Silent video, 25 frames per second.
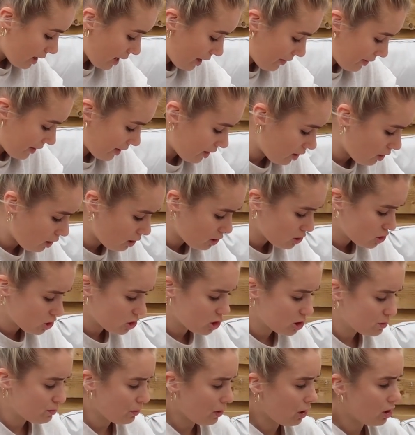And then I also
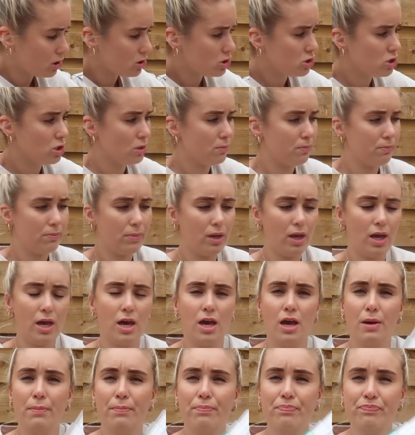just bought some
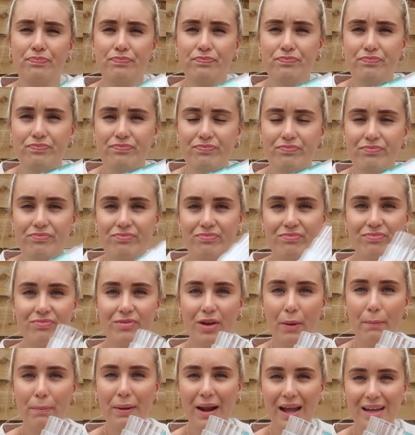
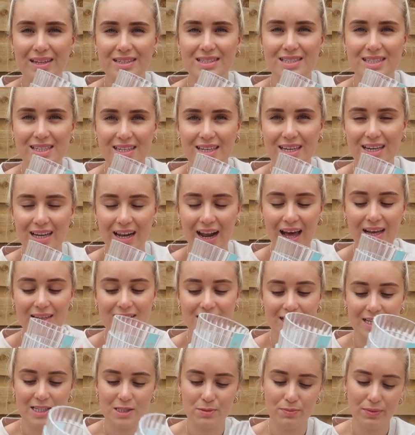plastic
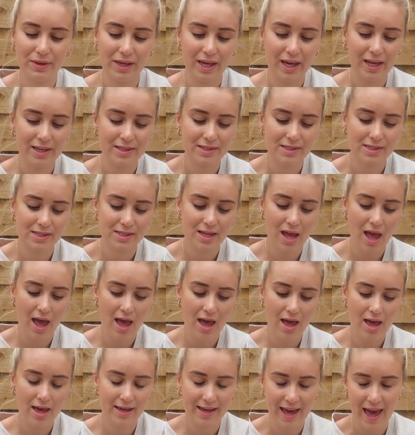glasses, because
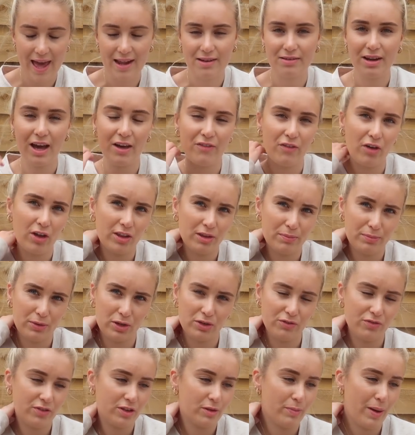again, I thought they'd be
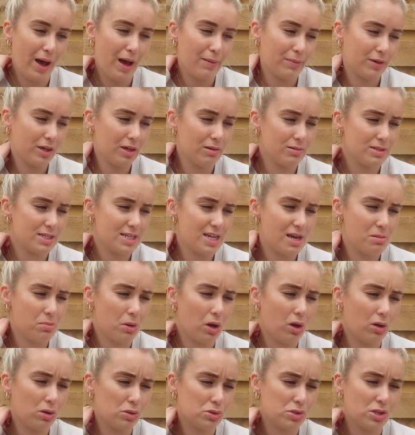good for the barbecue today,
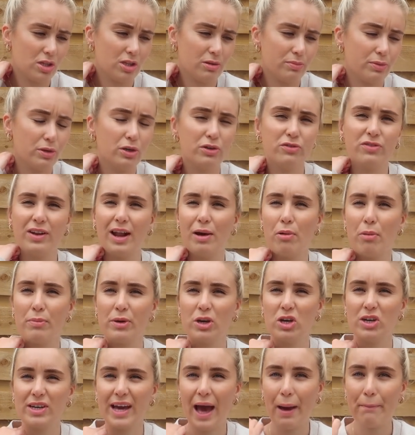but also they'd be good for like when
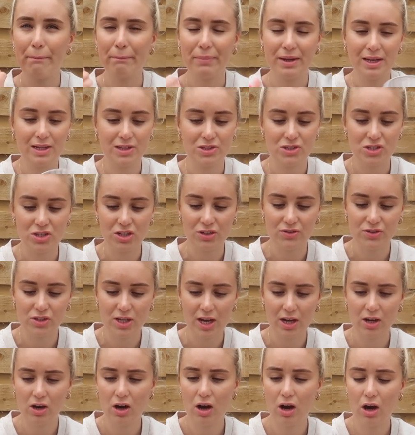we go camping and stuff. So
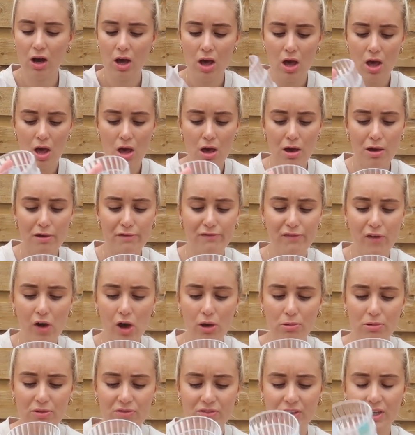I got
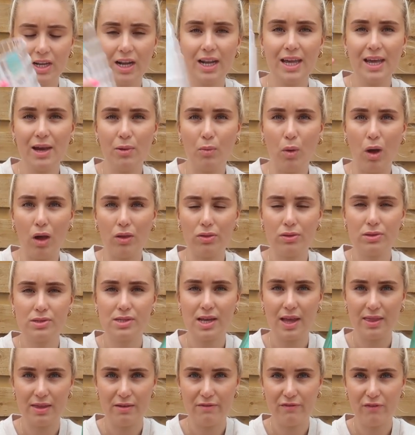4 of the clear ones
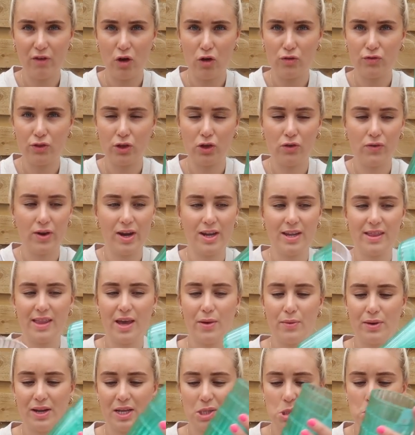and then 4 of the green, and
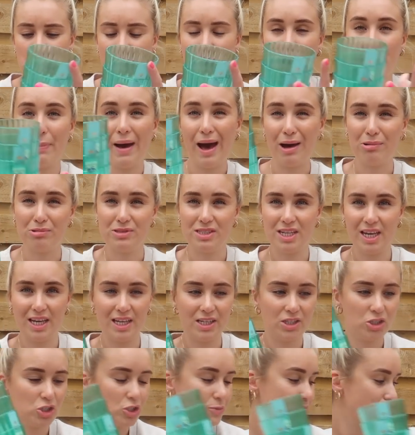they were literally £1
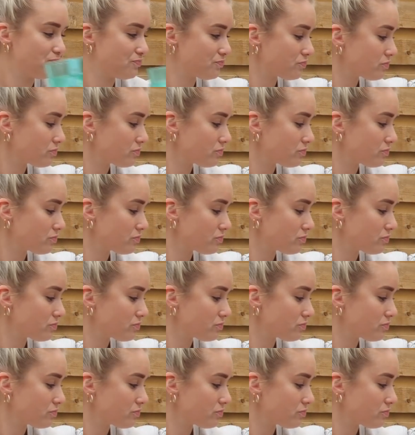each.